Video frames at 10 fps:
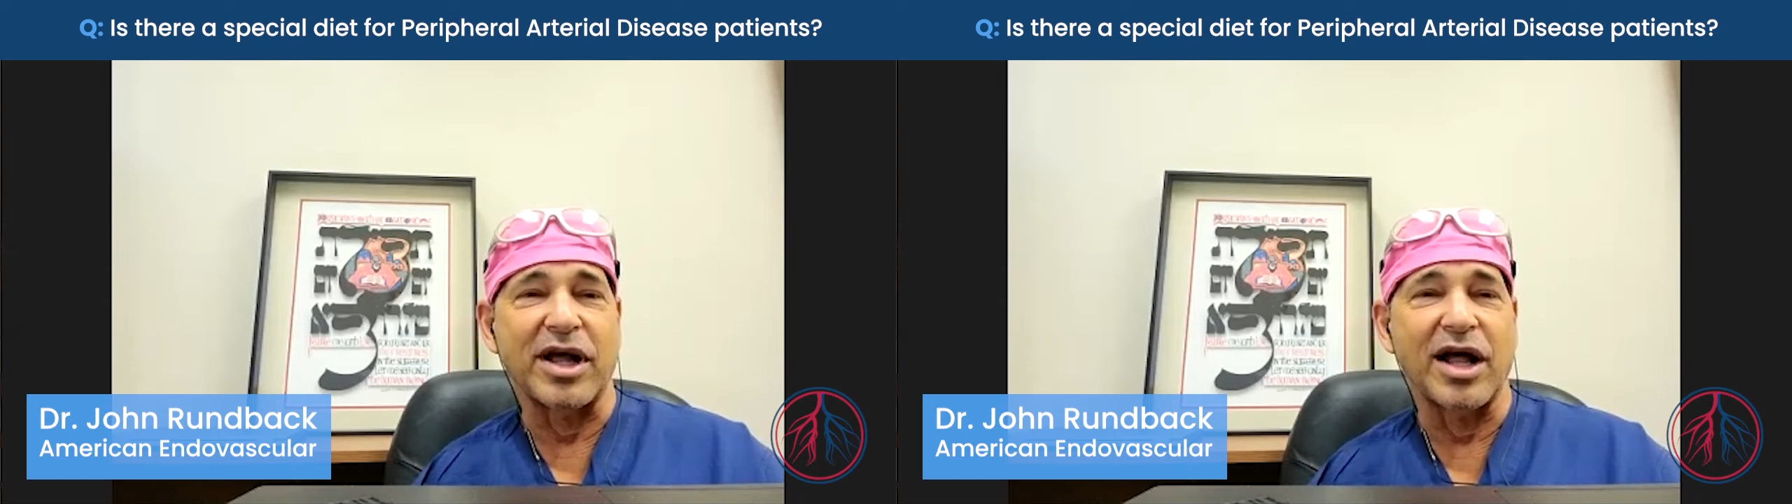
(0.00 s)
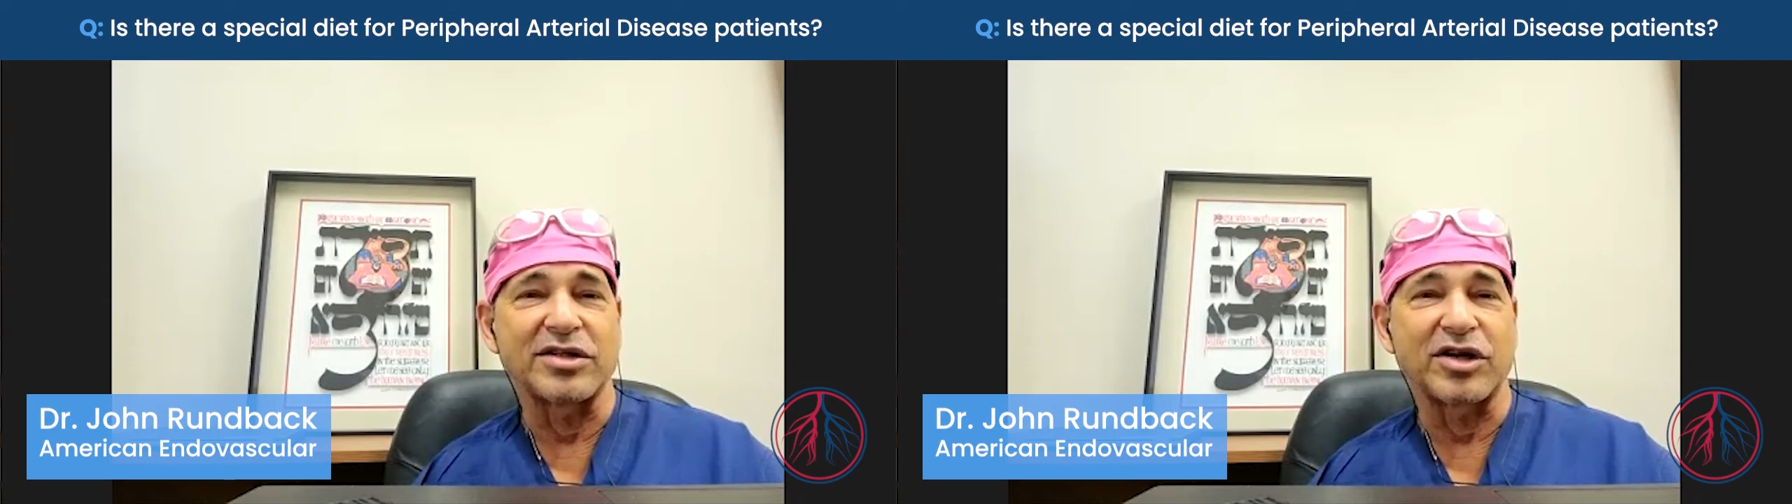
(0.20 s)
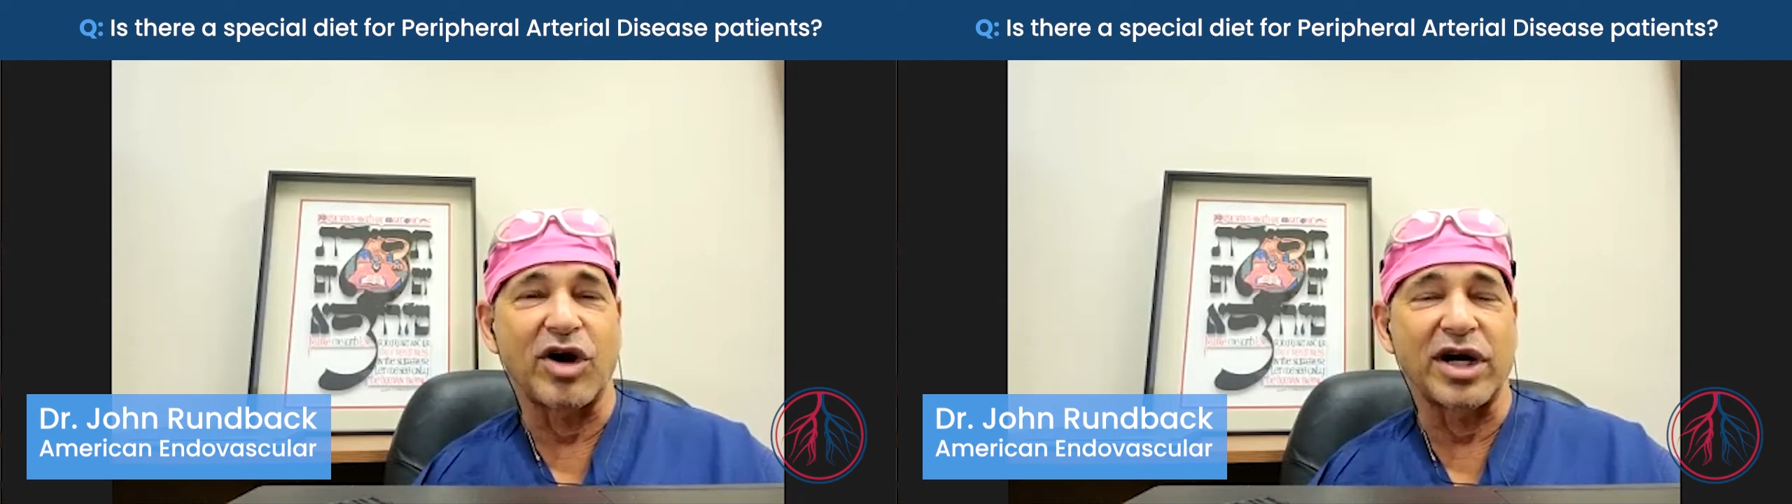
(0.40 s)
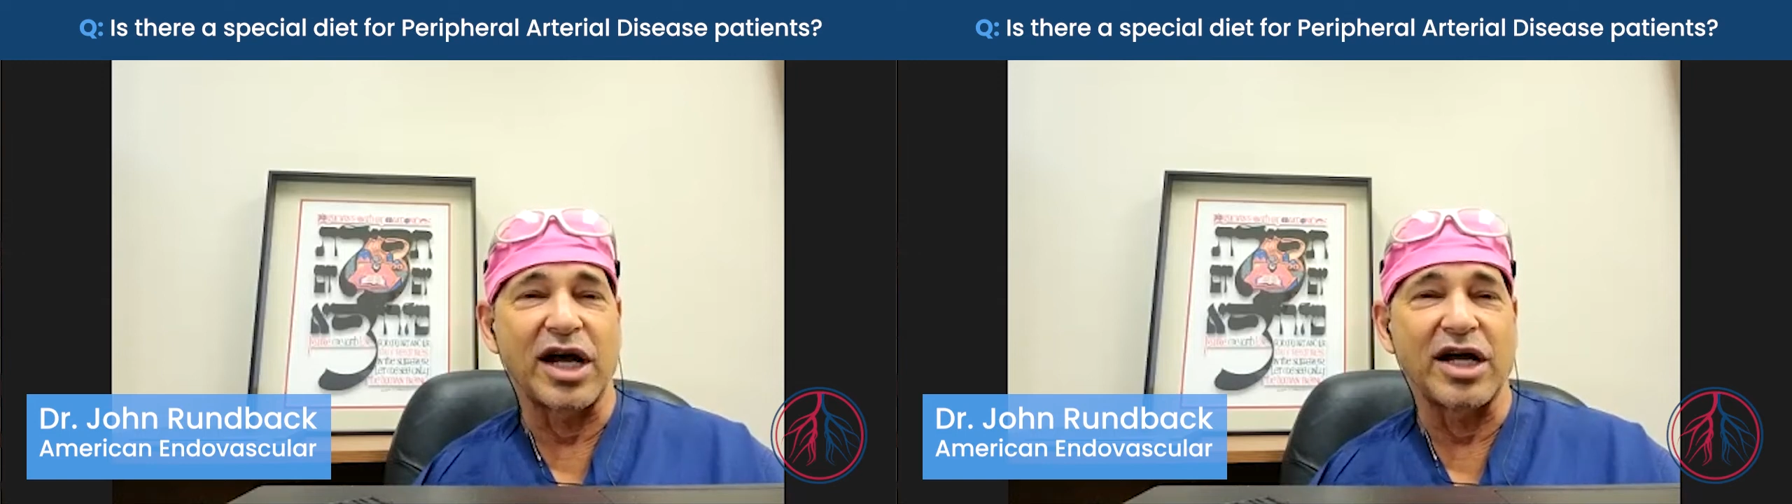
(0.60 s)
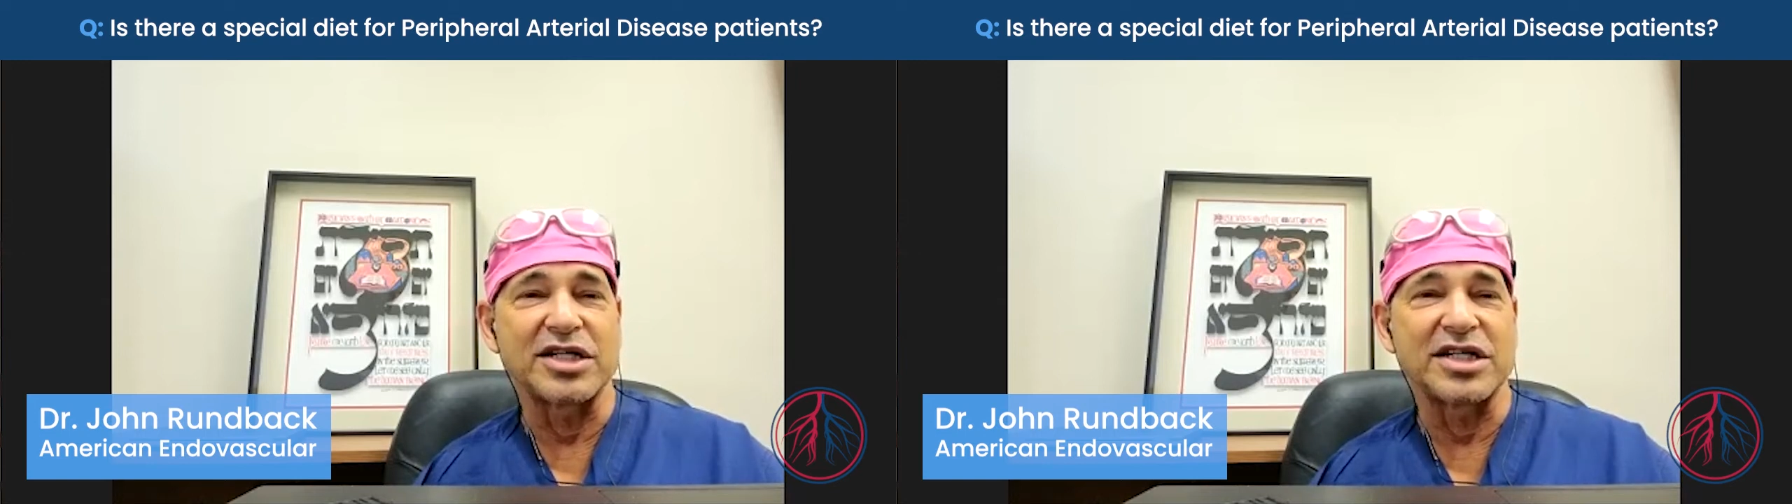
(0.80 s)
College of
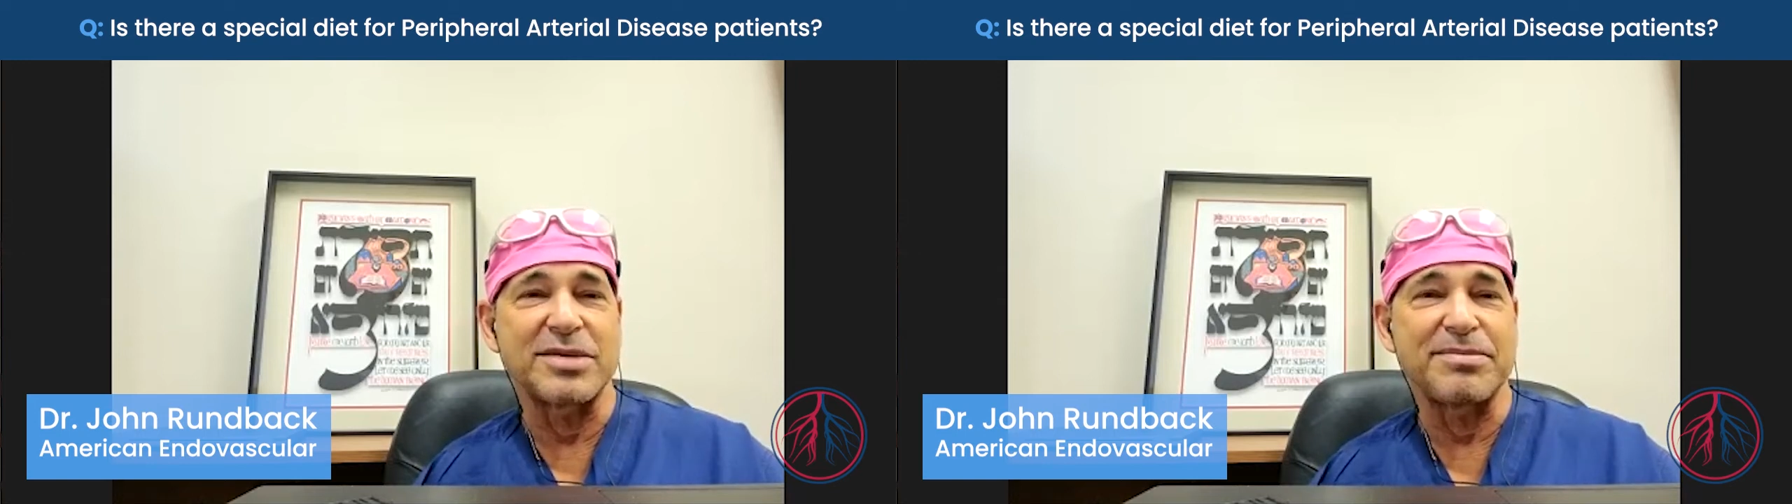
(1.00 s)
Cardiology as the